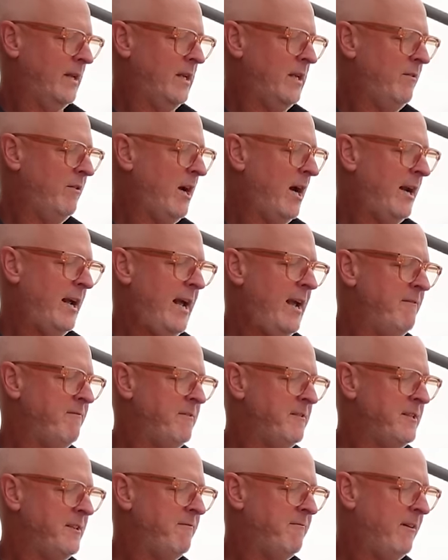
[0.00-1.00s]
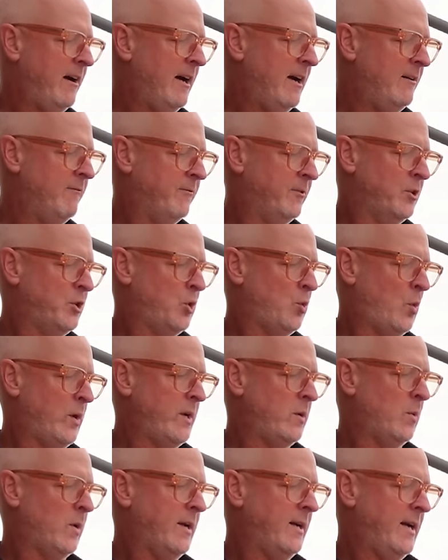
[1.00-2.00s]
You've got an 855 for
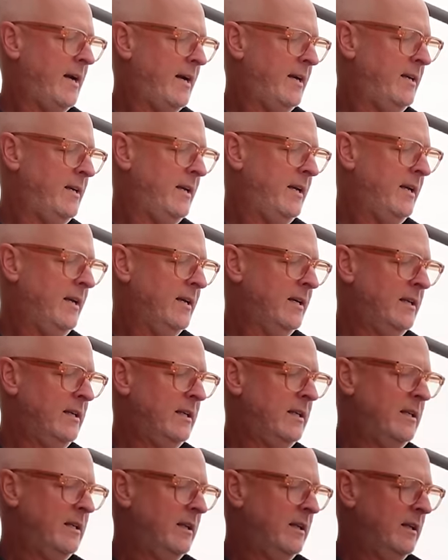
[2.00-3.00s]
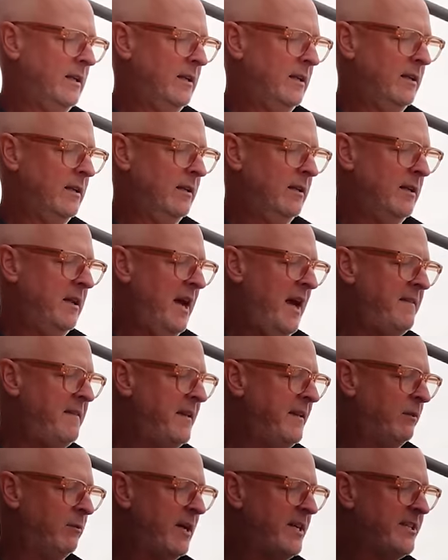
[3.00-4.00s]
2190, and
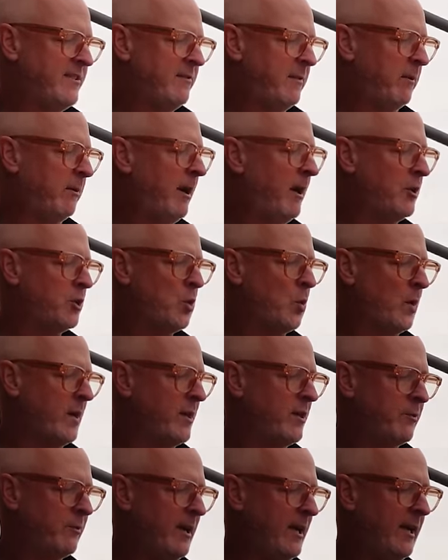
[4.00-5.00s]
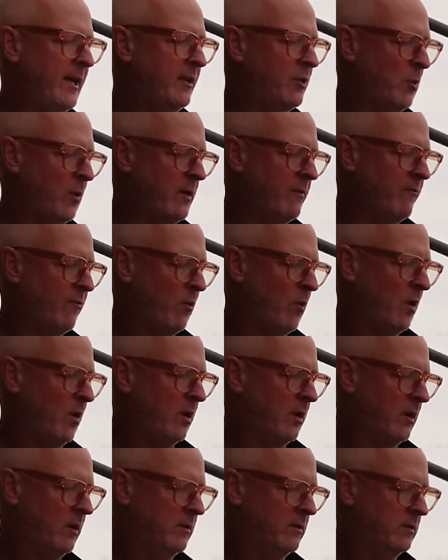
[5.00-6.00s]
then the rest of them are around 23,
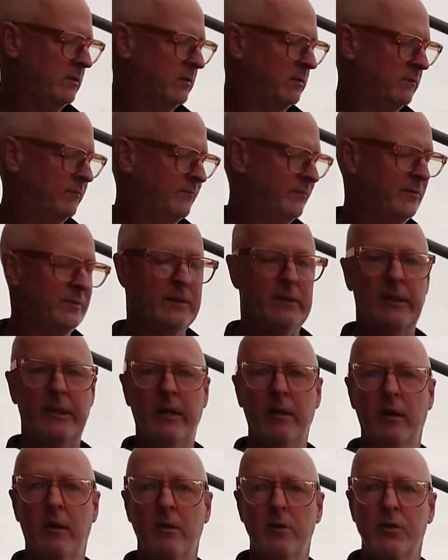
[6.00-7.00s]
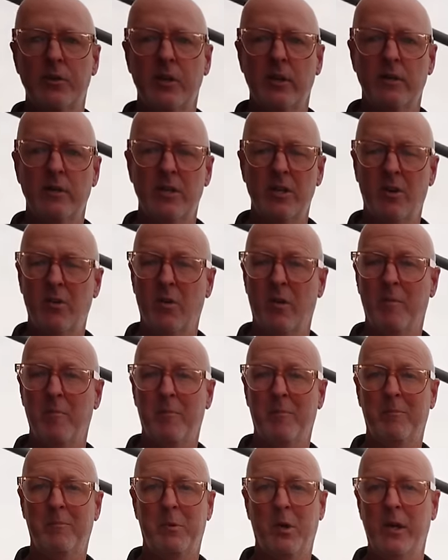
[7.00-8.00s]
24 euros. So
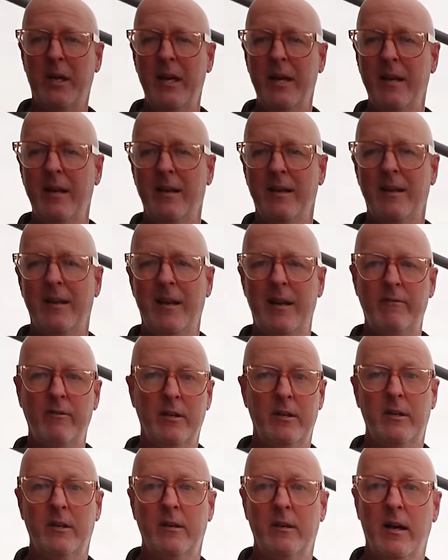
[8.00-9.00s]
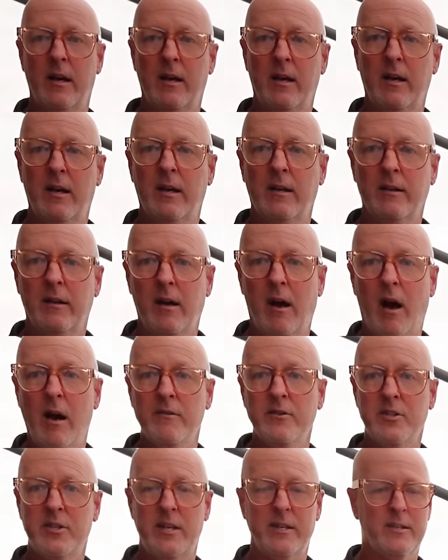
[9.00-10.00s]
booking even in uh,
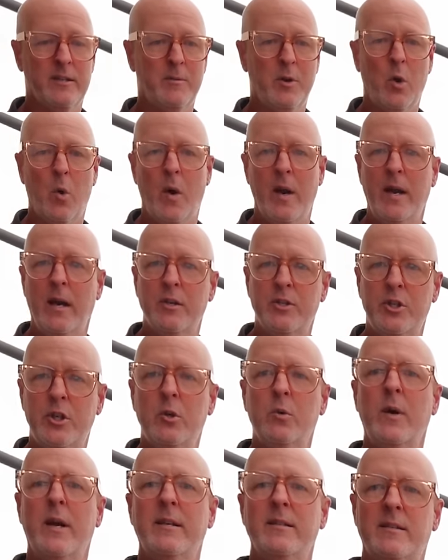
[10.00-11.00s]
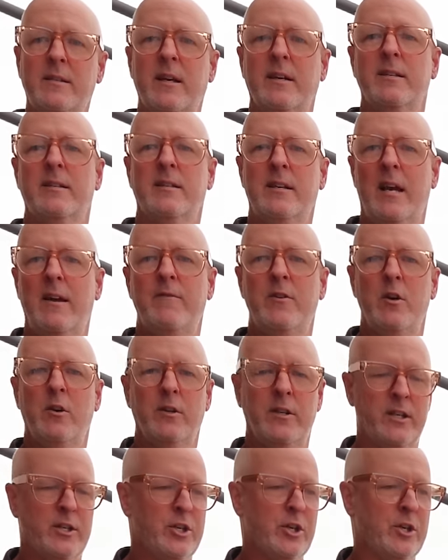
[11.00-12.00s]
off season, going out two weeks does save
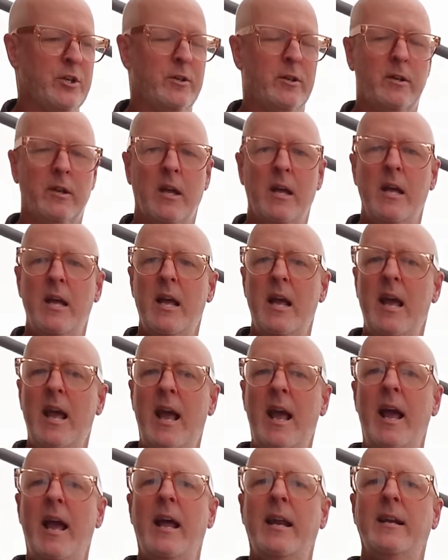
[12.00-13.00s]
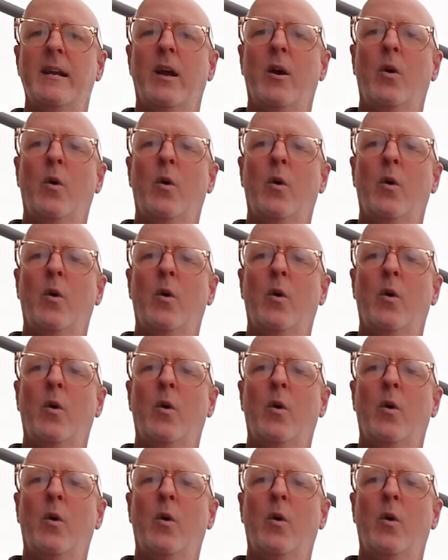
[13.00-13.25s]
you additional. And